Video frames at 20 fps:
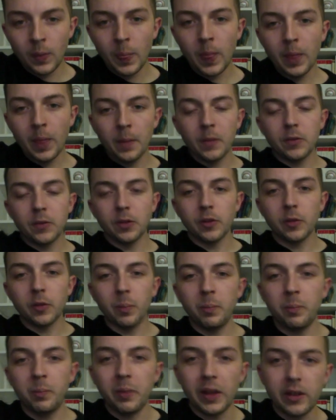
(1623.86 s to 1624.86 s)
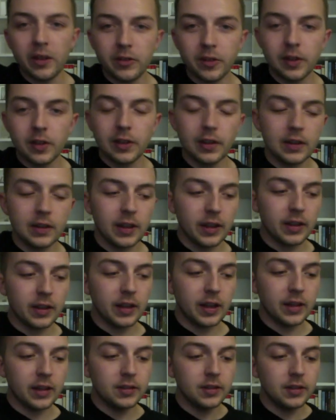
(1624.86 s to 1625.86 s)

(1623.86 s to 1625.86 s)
So it's basically like that.